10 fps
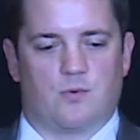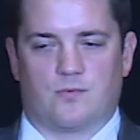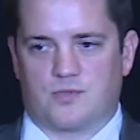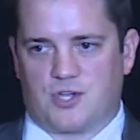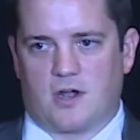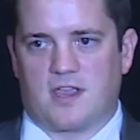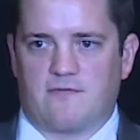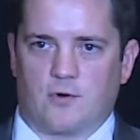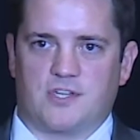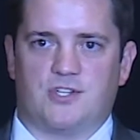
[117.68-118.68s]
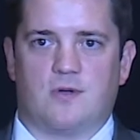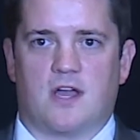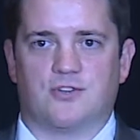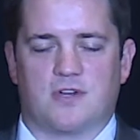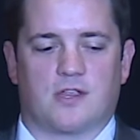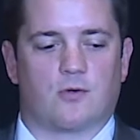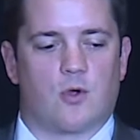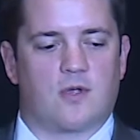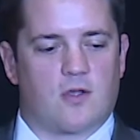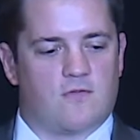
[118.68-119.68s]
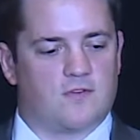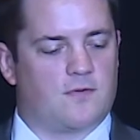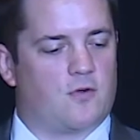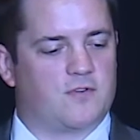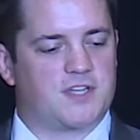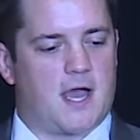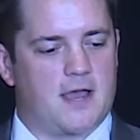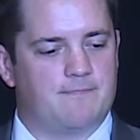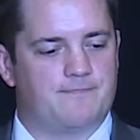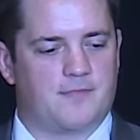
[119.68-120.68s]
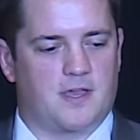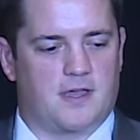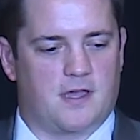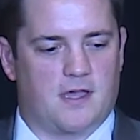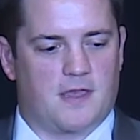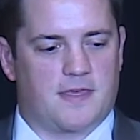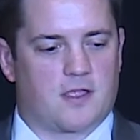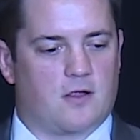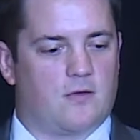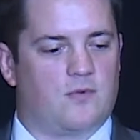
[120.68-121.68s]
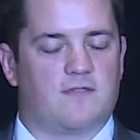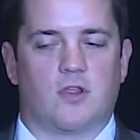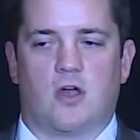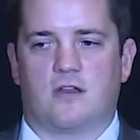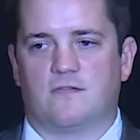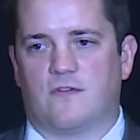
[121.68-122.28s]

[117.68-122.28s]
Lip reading: Starting at 4,200 and growing over time, I think we have a lot of